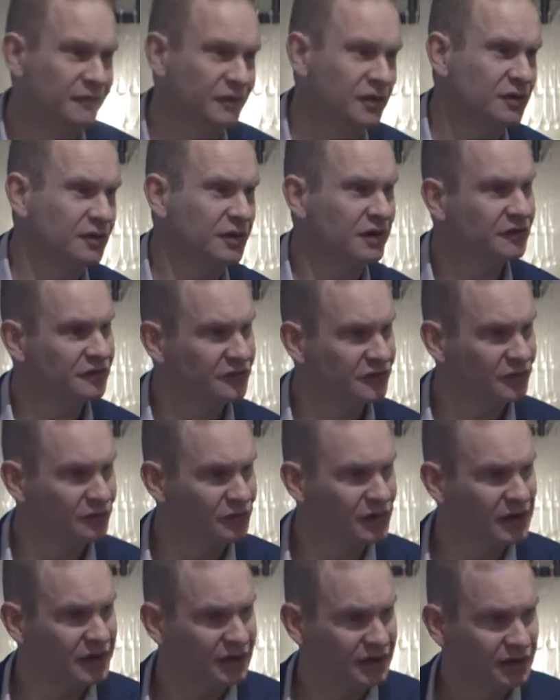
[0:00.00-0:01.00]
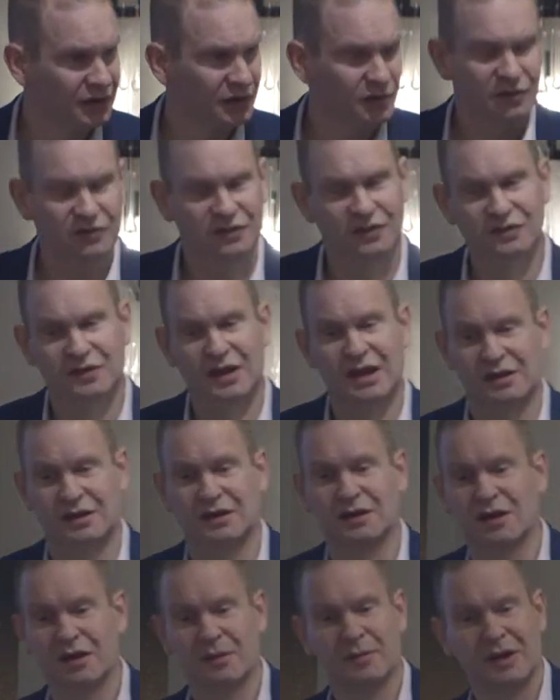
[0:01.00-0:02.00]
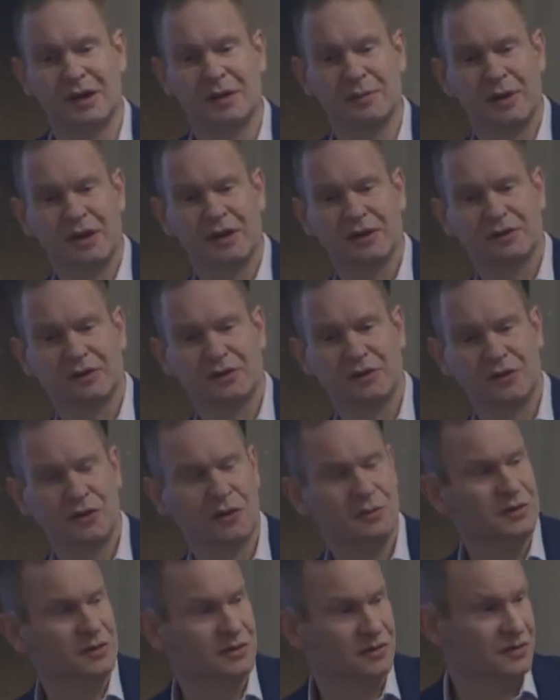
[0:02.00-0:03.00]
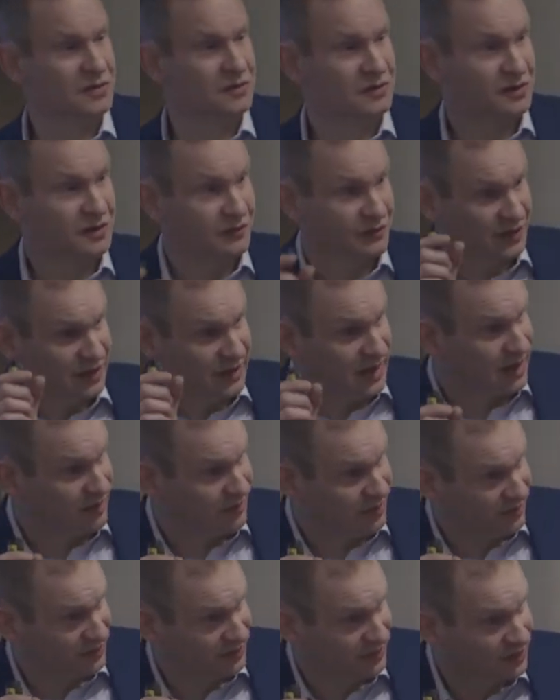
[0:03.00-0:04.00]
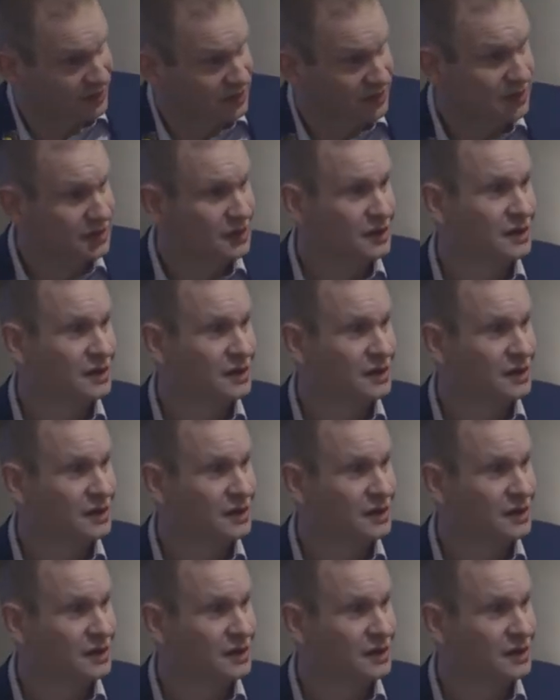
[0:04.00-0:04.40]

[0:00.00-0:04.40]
If you do it in Cyrillic, it looks exactly like paypal.com. You just use a different character.